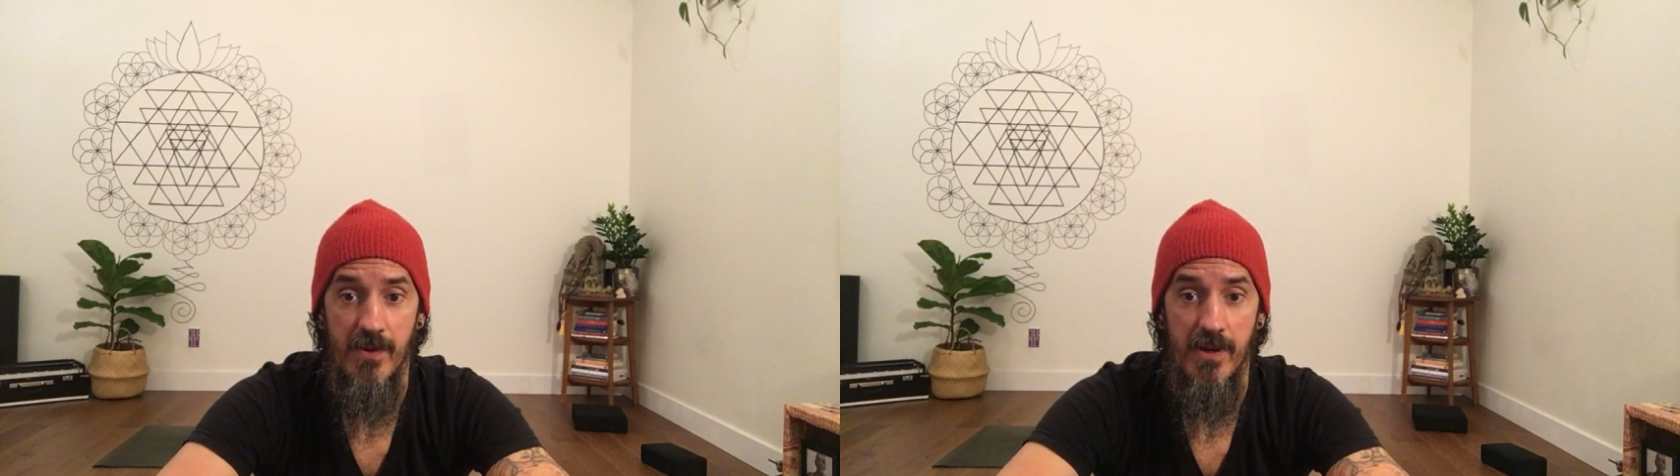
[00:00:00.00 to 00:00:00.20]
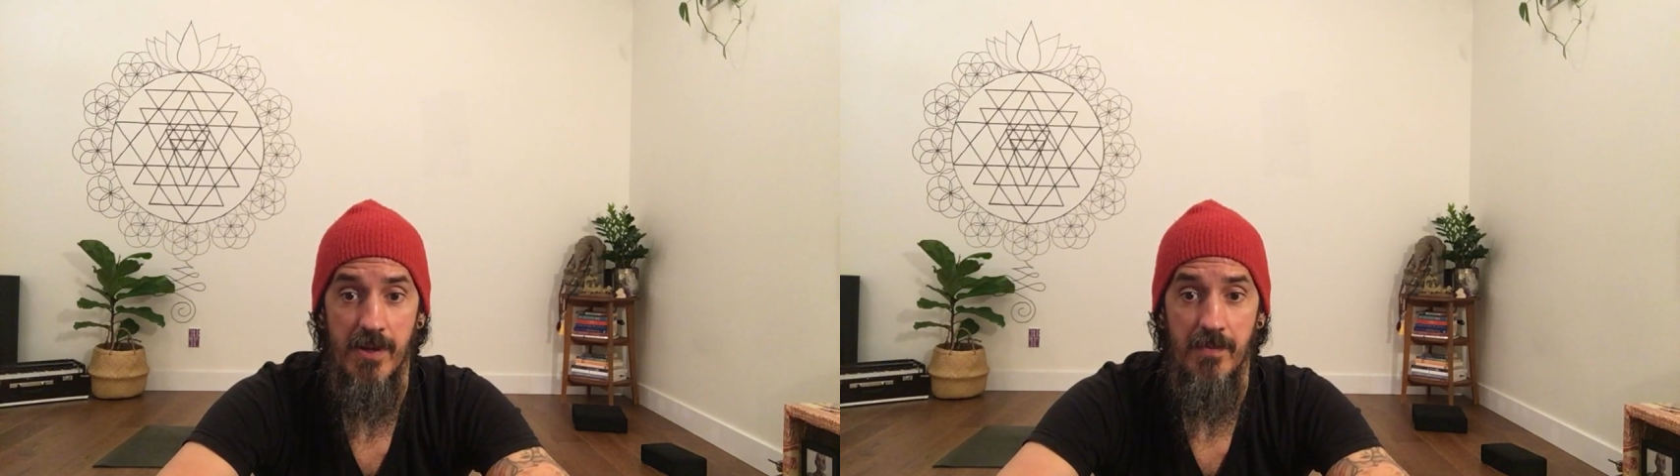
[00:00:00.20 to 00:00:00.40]

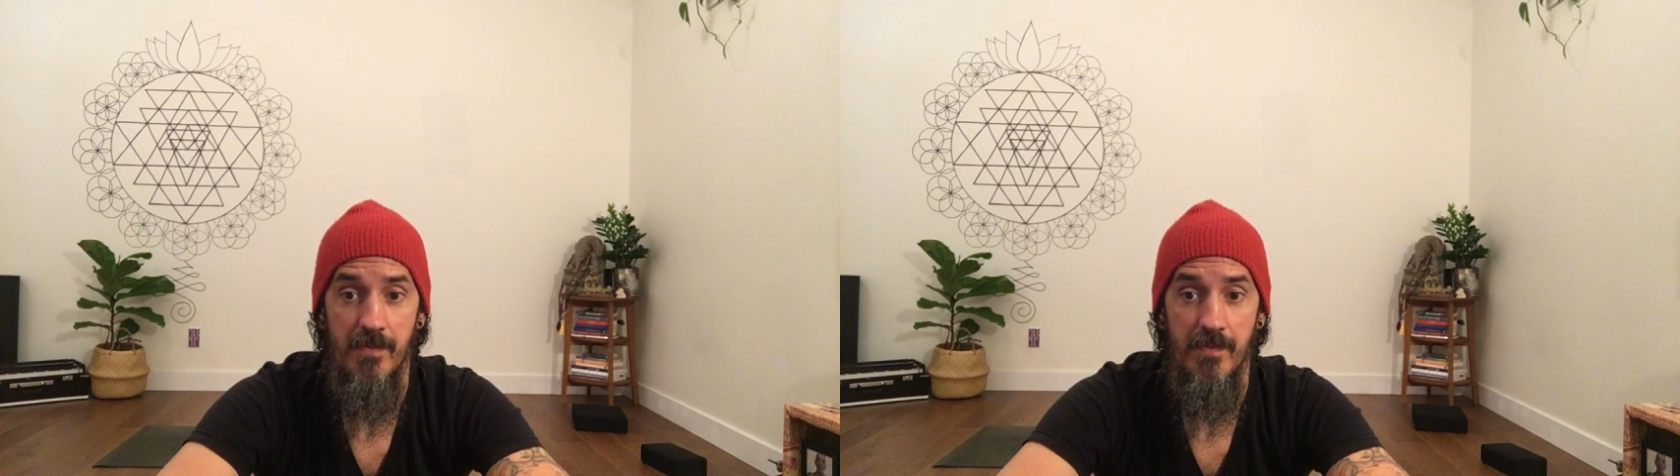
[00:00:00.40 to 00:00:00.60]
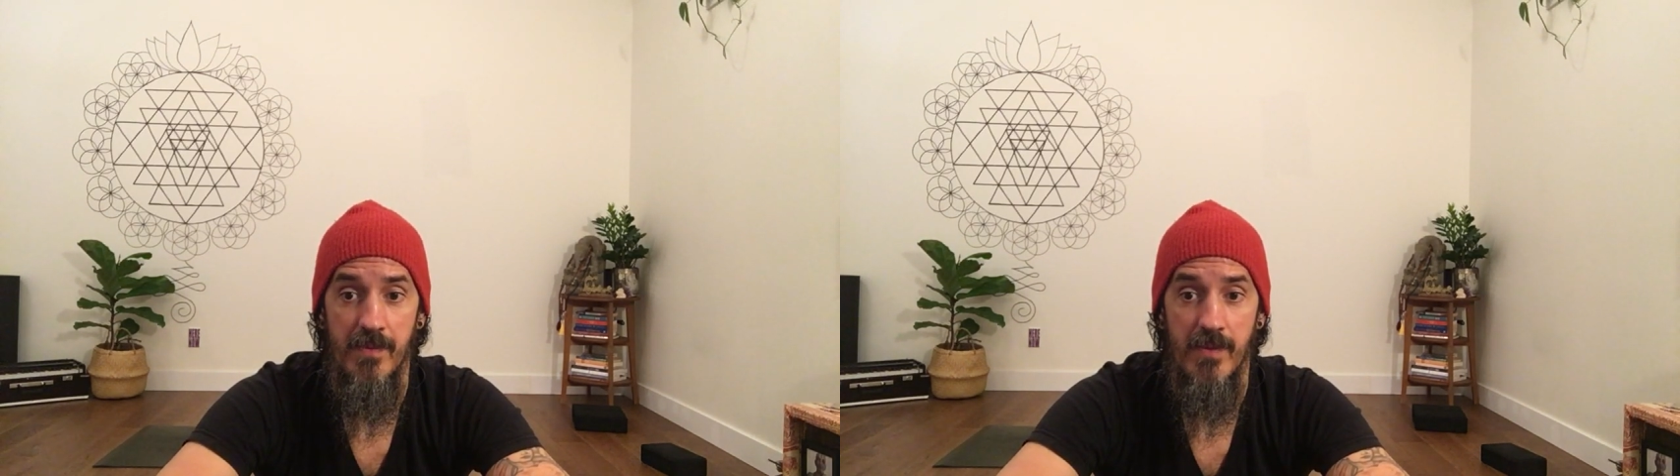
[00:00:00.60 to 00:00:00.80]
Right?
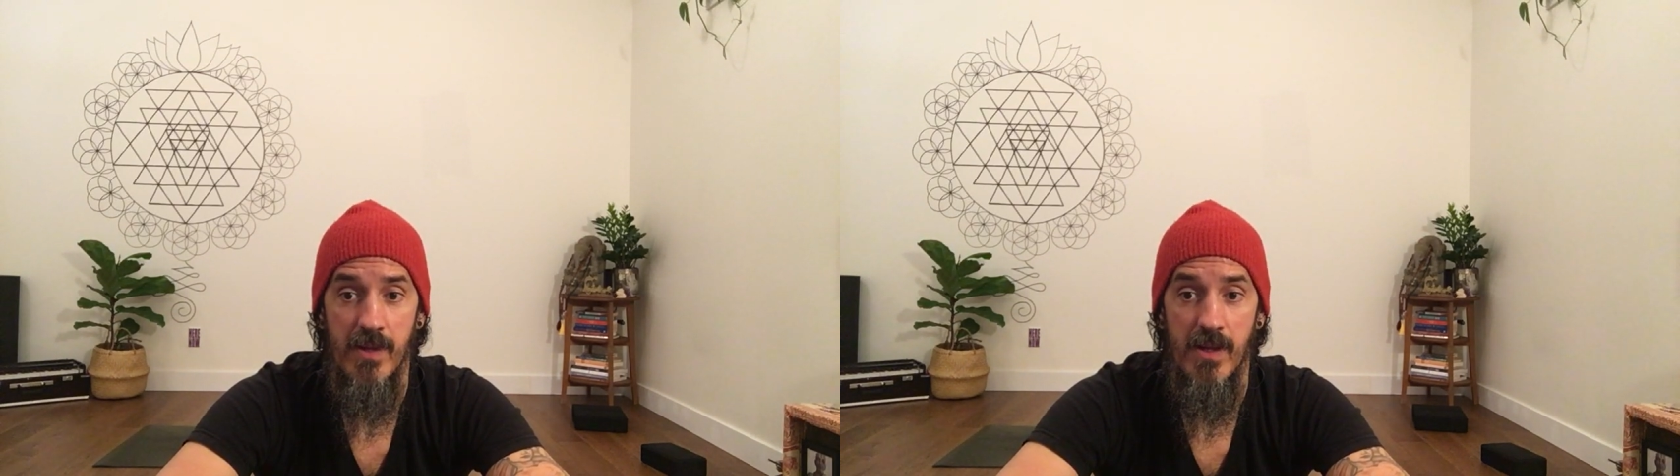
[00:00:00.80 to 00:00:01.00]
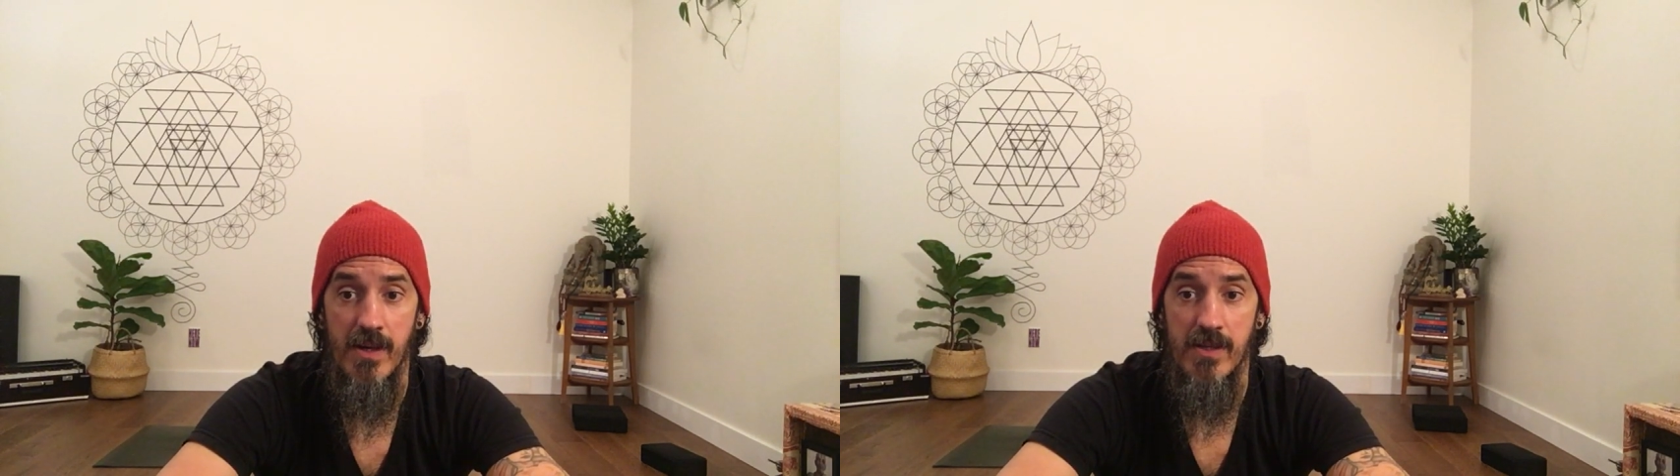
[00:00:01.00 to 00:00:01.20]

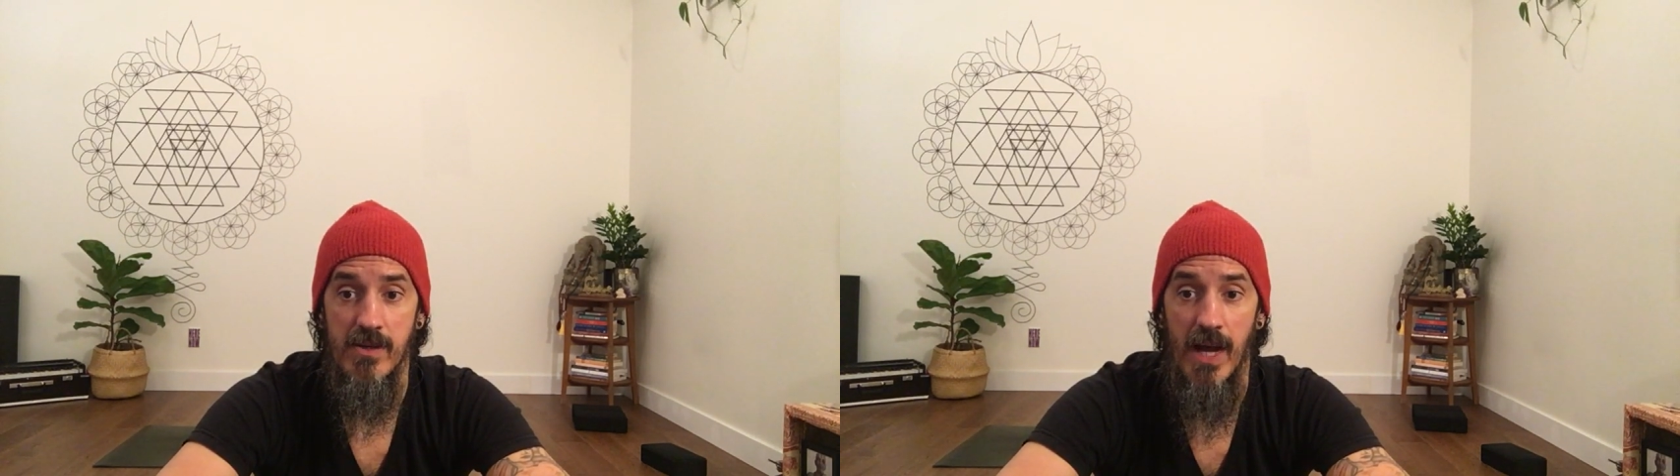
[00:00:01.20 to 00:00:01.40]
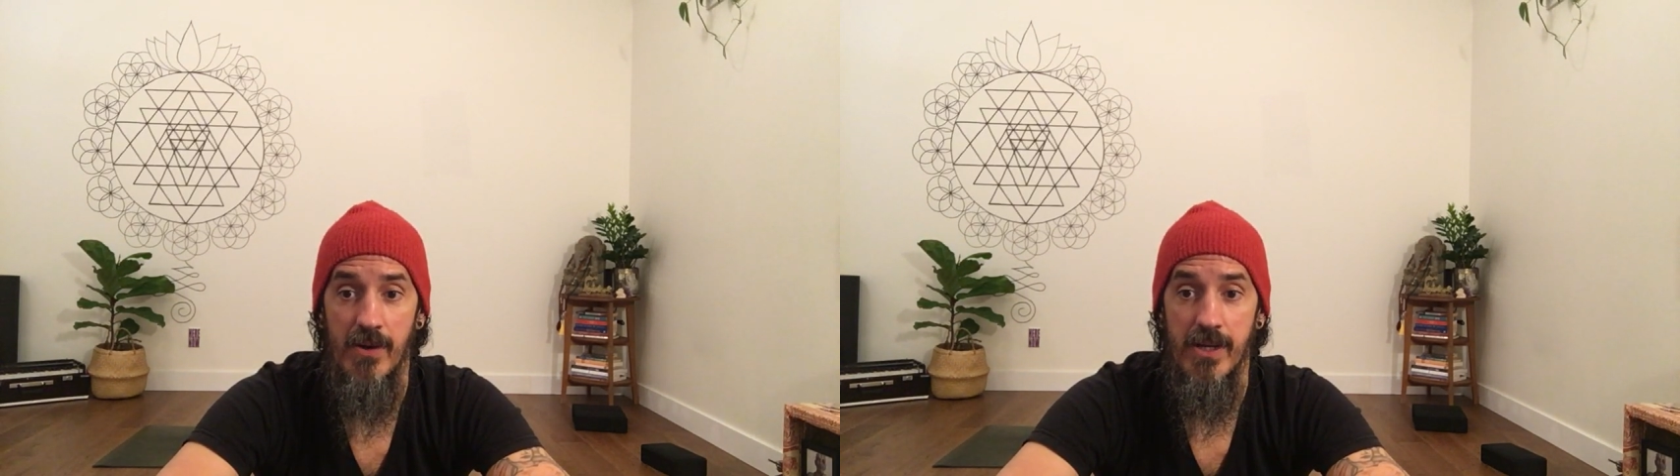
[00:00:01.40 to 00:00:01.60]
So
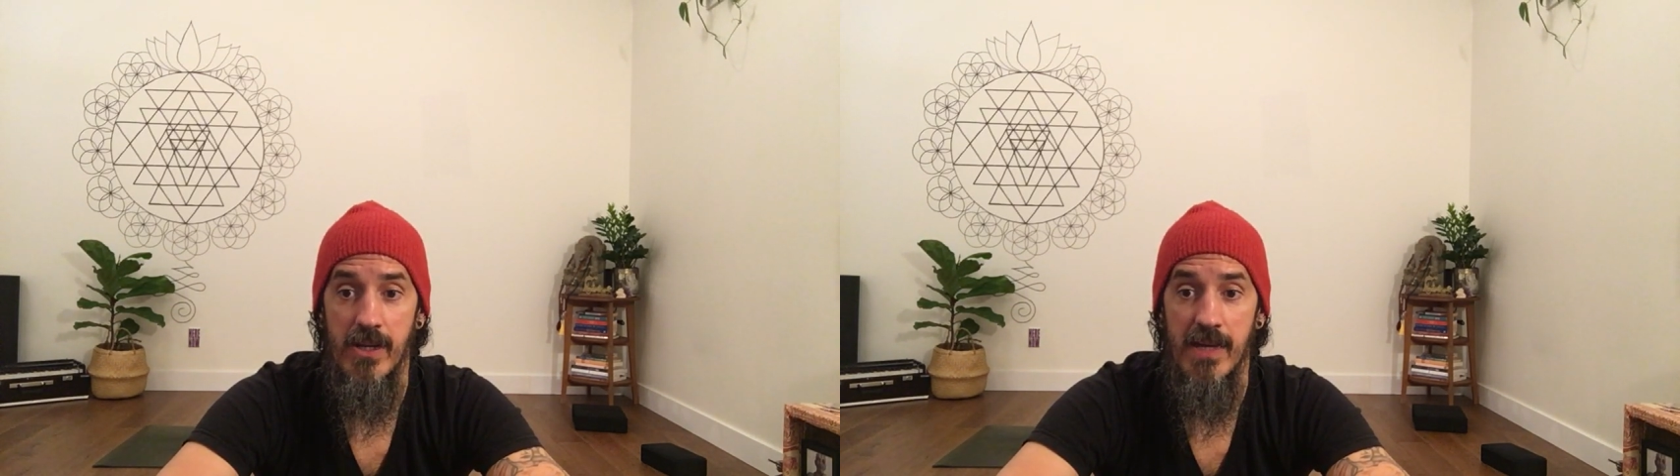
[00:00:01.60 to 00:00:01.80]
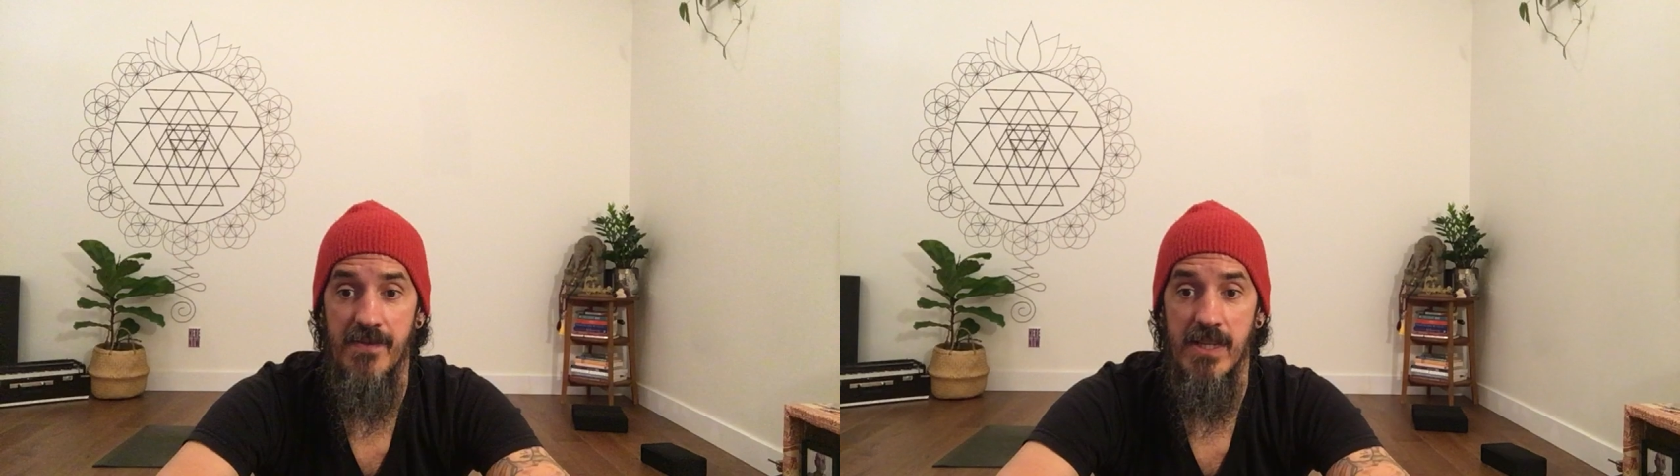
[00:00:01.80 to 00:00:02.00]
how are you
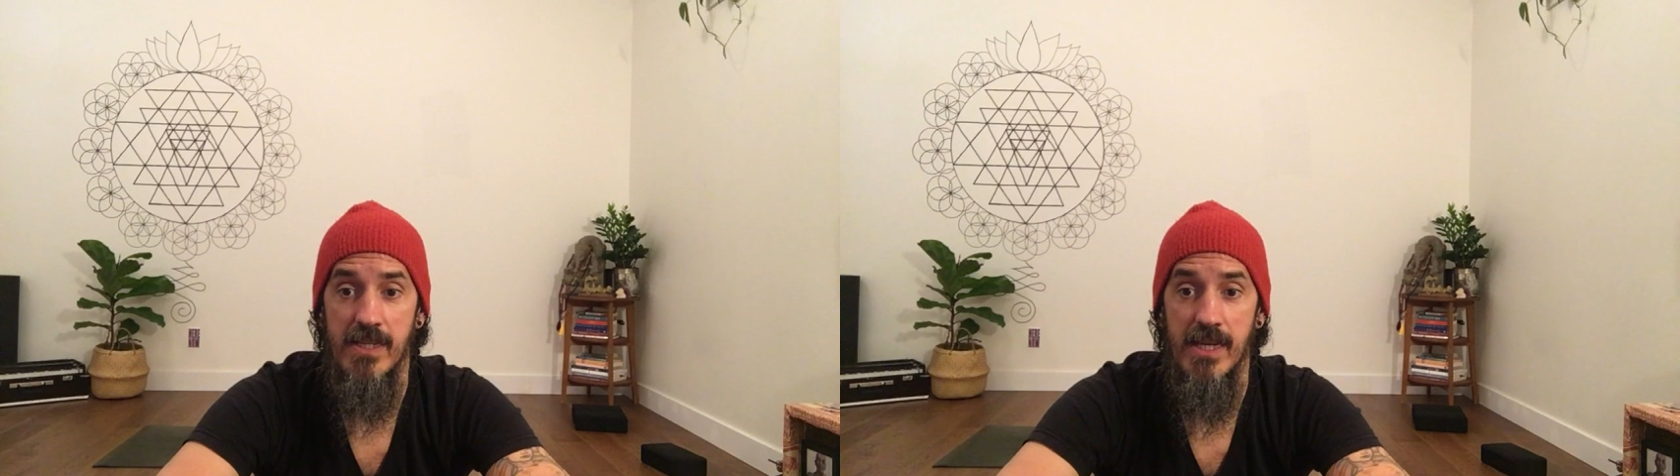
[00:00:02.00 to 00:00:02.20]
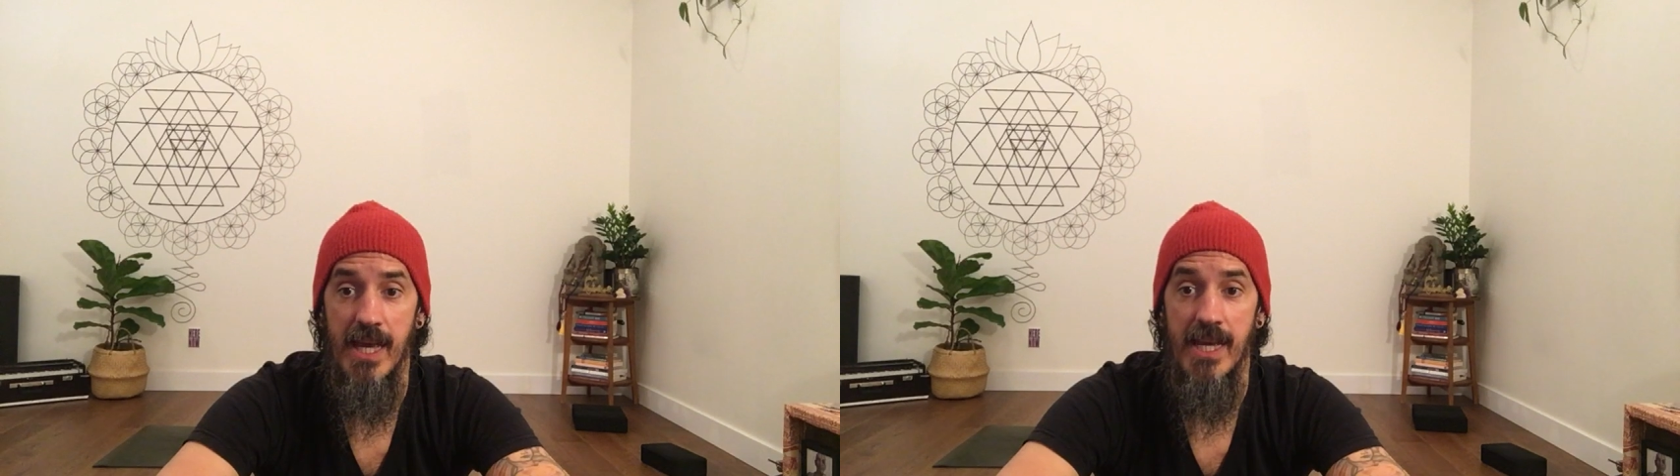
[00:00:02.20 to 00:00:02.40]
lifting
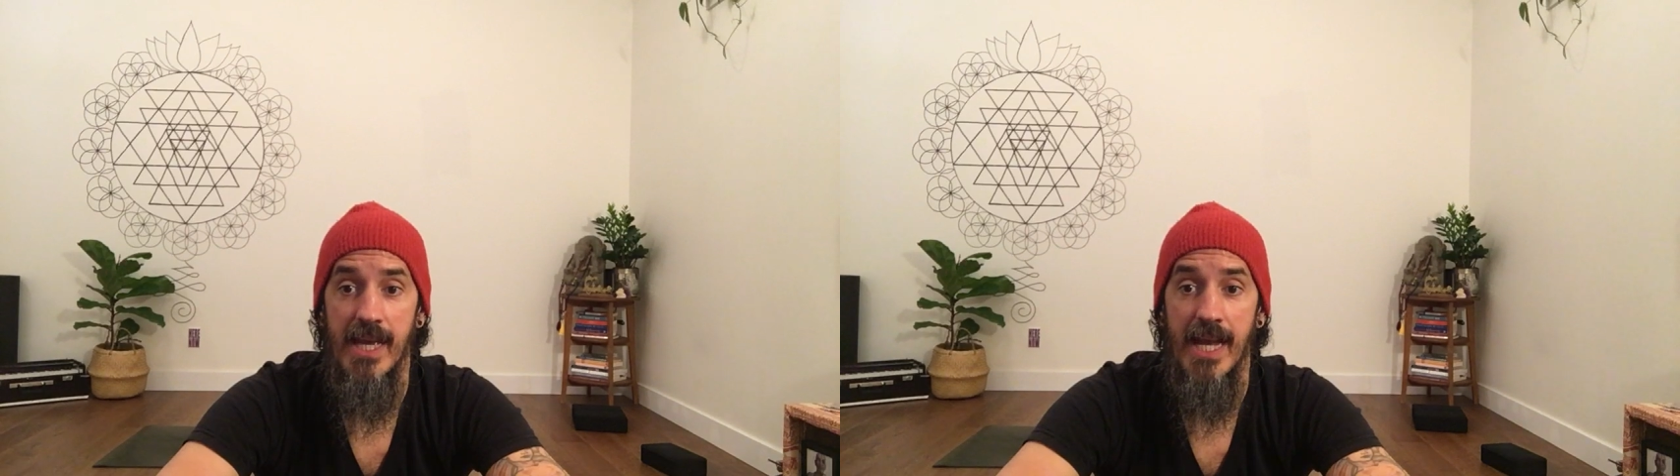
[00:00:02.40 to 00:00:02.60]
today?